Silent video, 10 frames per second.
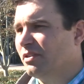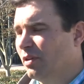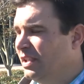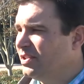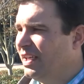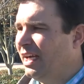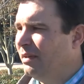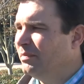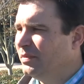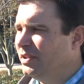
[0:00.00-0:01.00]
crunch
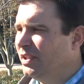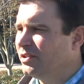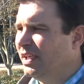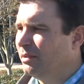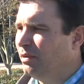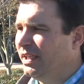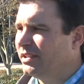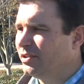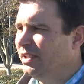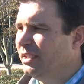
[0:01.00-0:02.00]
time, trying to plan a
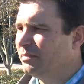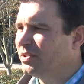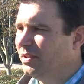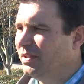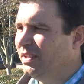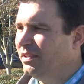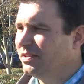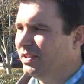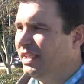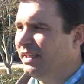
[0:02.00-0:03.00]
trip. So
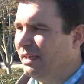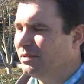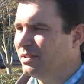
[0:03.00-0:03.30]
yeah, that was